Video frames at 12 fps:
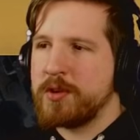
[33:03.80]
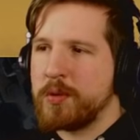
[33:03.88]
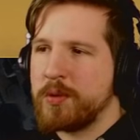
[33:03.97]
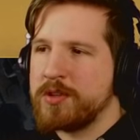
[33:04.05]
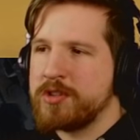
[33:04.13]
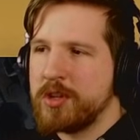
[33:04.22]

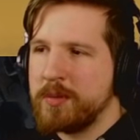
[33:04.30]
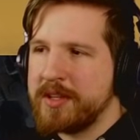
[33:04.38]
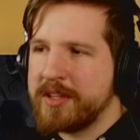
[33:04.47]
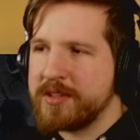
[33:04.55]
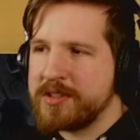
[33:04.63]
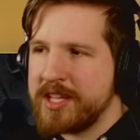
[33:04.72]
corn told
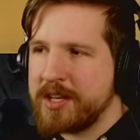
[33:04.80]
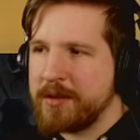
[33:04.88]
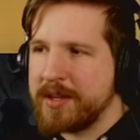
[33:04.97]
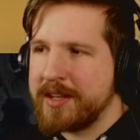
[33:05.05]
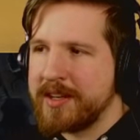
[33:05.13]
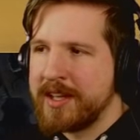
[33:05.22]
me their
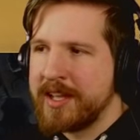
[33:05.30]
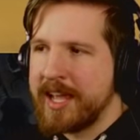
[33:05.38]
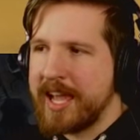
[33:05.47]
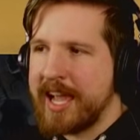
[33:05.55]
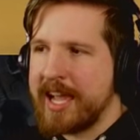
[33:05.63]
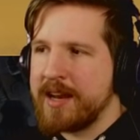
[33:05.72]
secret,
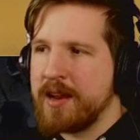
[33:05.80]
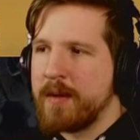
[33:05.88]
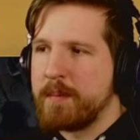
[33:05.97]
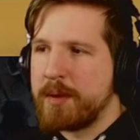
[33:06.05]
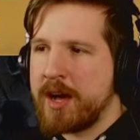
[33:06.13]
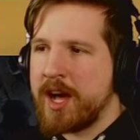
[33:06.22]
and
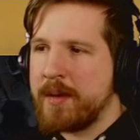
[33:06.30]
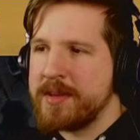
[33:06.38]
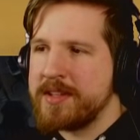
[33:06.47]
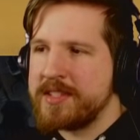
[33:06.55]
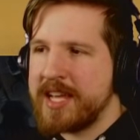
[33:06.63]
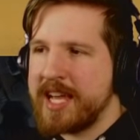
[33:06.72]

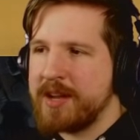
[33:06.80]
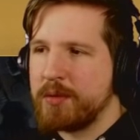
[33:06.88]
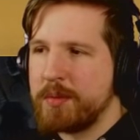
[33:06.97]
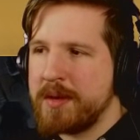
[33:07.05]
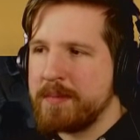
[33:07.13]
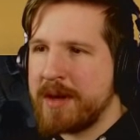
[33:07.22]
Bob and Ted
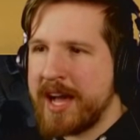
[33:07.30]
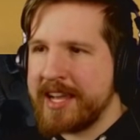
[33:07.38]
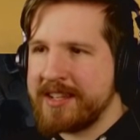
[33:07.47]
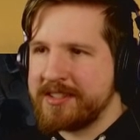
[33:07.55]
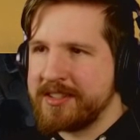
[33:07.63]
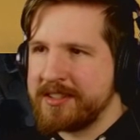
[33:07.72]
will be
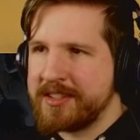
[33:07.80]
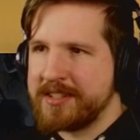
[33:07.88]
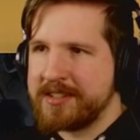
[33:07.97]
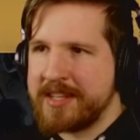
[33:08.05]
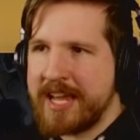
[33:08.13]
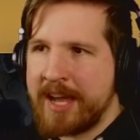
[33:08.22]
my
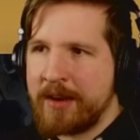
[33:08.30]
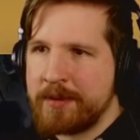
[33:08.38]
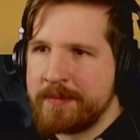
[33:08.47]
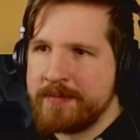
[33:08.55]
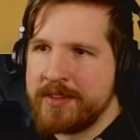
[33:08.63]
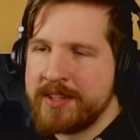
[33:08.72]
assistants
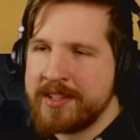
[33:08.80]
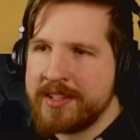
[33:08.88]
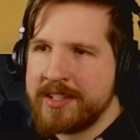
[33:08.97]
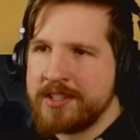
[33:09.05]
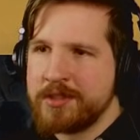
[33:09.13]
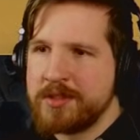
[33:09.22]
now.
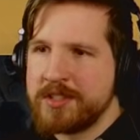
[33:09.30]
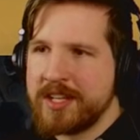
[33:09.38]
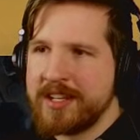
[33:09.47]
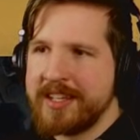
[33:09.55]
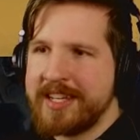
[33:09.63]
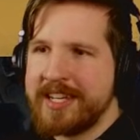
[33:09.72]
So he's
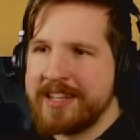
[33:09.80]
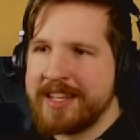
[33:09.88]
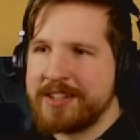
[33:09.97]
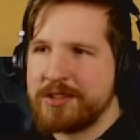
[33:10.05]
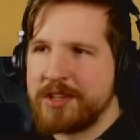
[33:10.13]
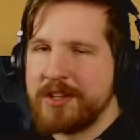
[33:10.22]
gonna, he
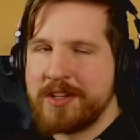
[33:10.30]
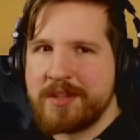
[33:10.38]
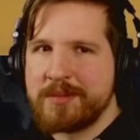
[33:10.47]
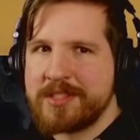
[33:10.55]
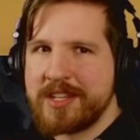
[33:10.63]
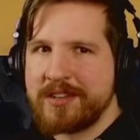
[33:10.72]

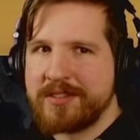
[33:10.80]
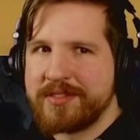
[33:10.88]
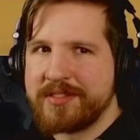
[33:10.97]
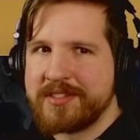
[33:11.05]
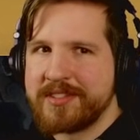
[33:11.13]
electrocuted himself.